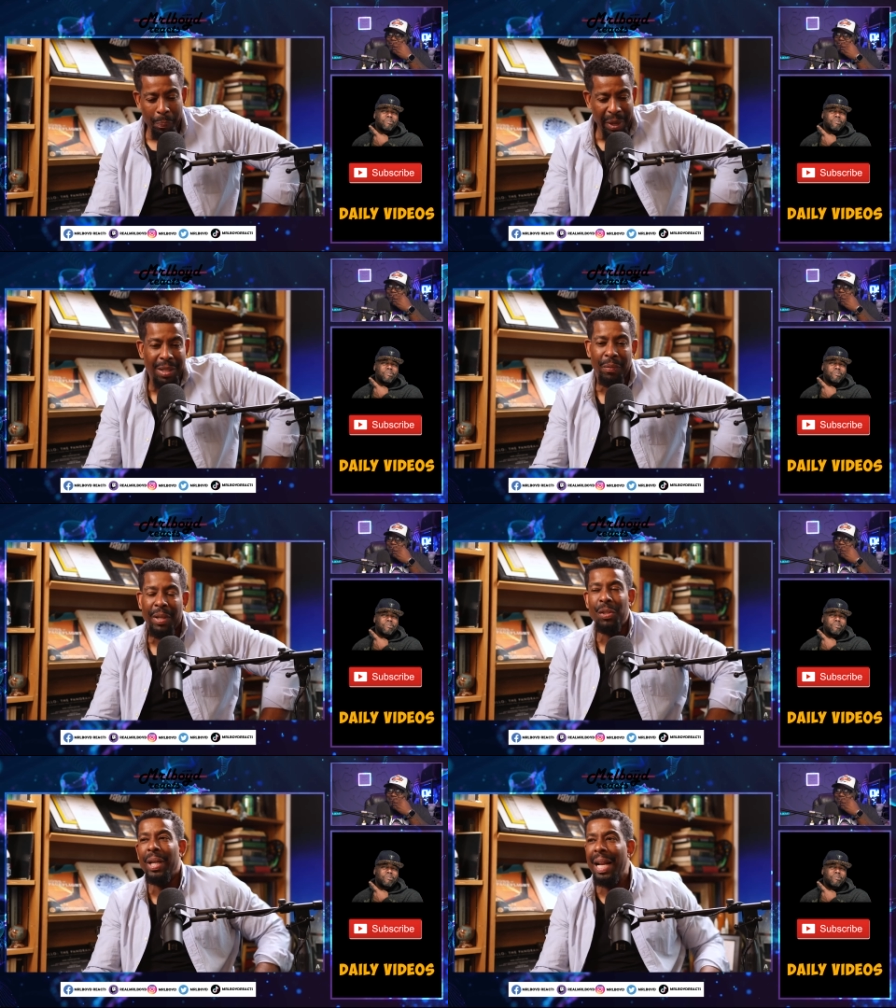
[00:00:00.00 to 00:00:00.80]
impressive
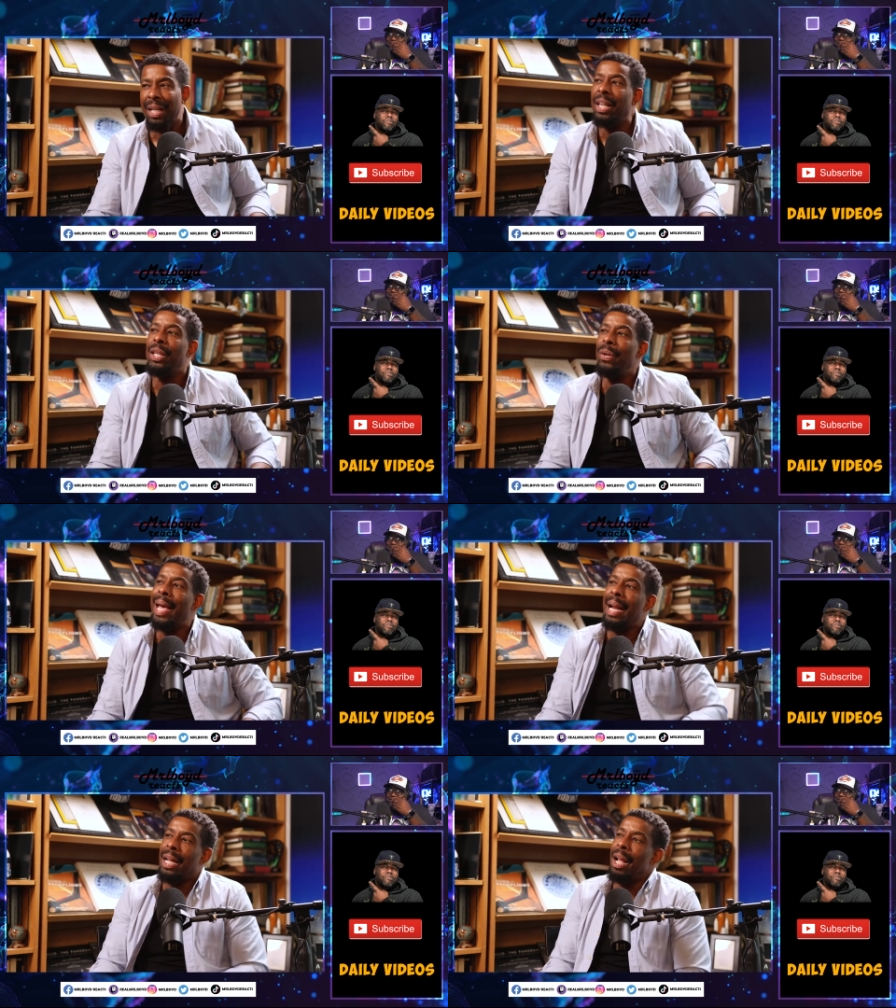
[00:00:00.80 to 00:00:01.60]
because you got
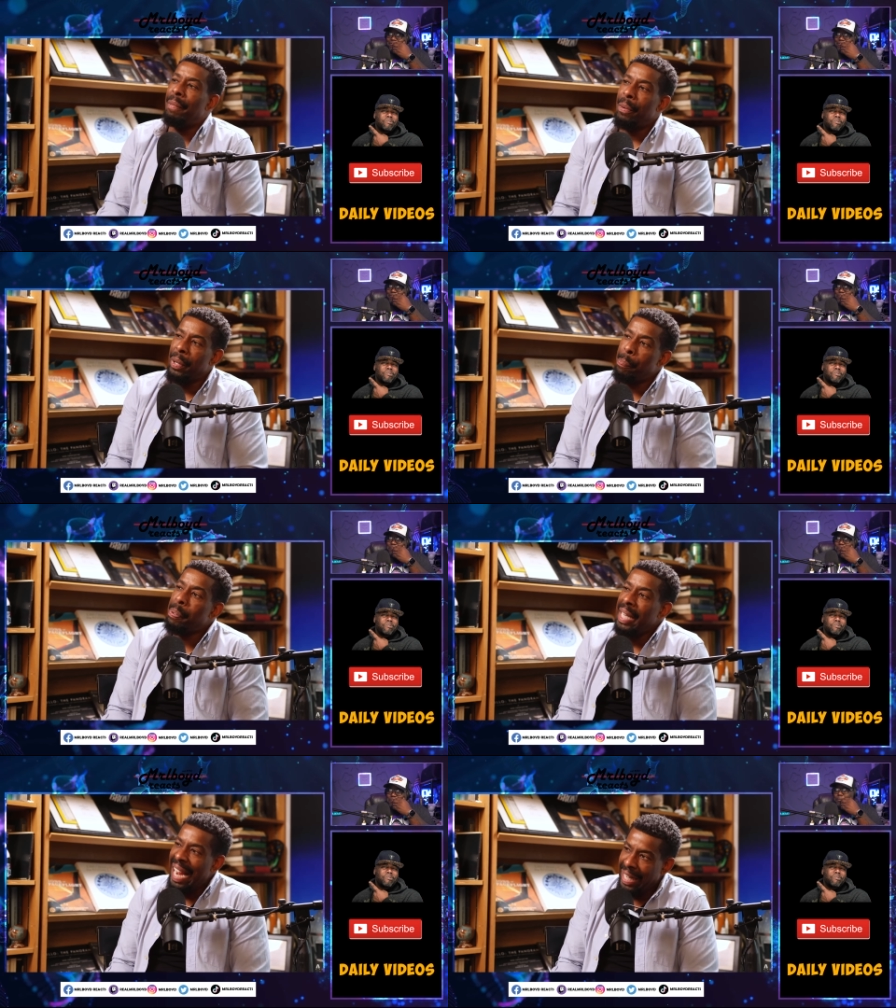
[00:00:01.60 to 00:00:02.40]
to come up with a
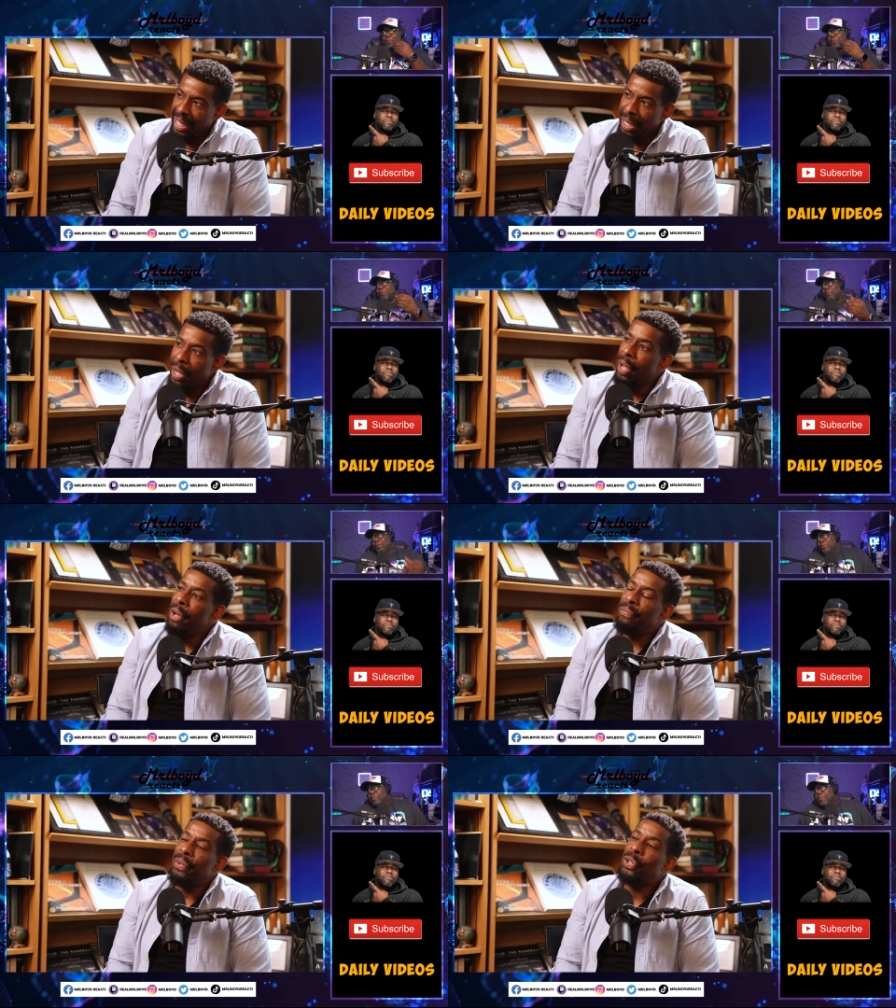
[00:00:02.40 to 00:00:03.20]
planet
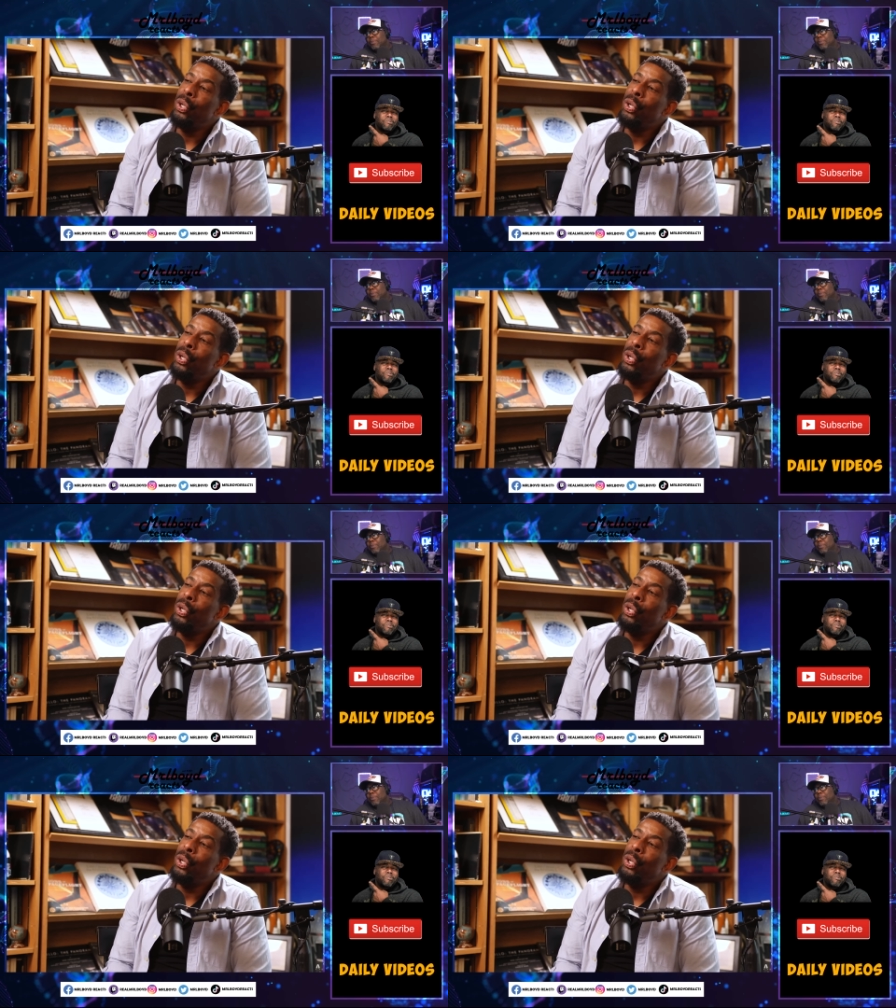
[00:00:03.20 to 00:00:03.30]
for